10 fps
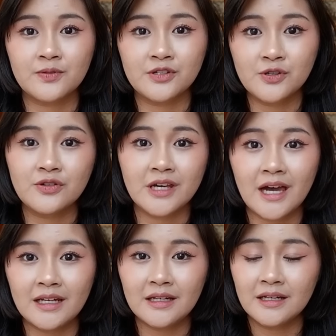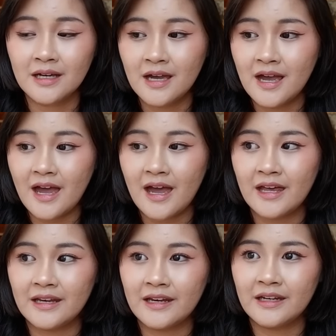pursue that.
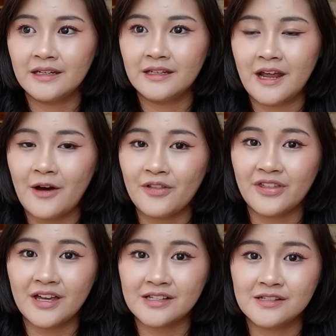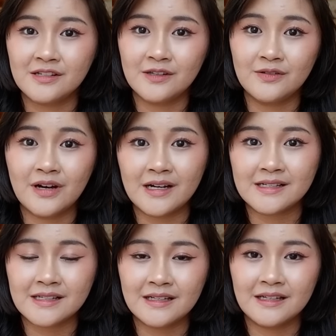And now, thanks to you
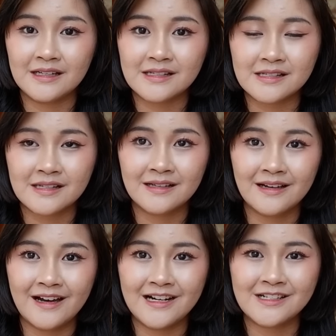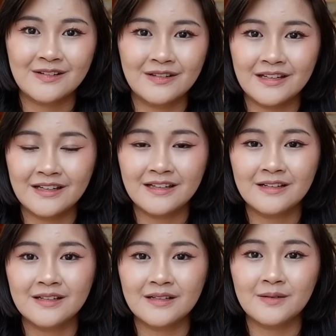guys, it's
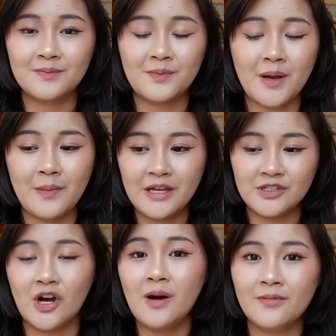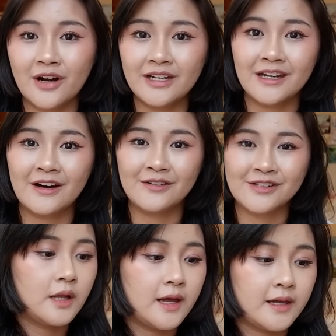actually my main job right now.
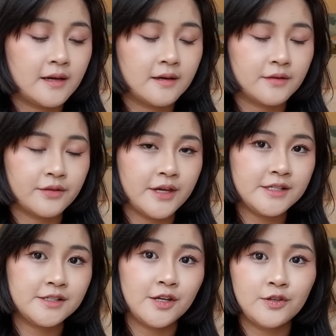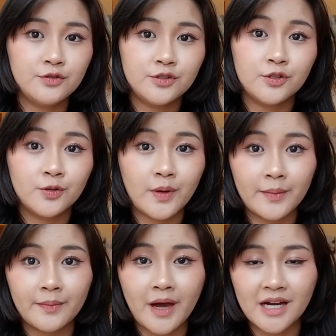Like, thanks to YouTube,
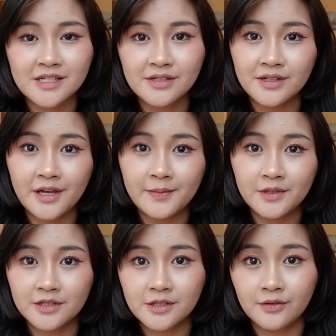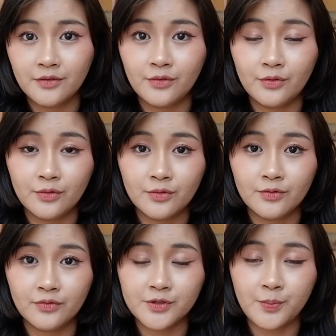I'm actually able to
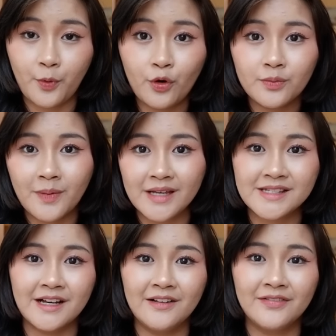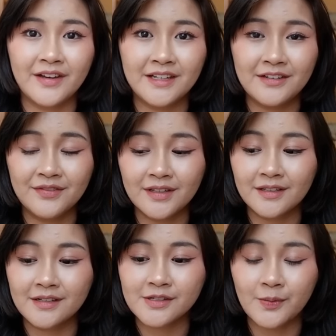support myself and
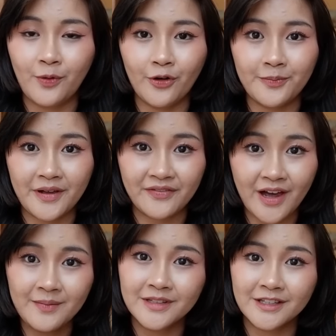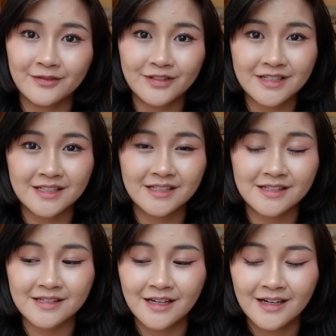even support my family, which is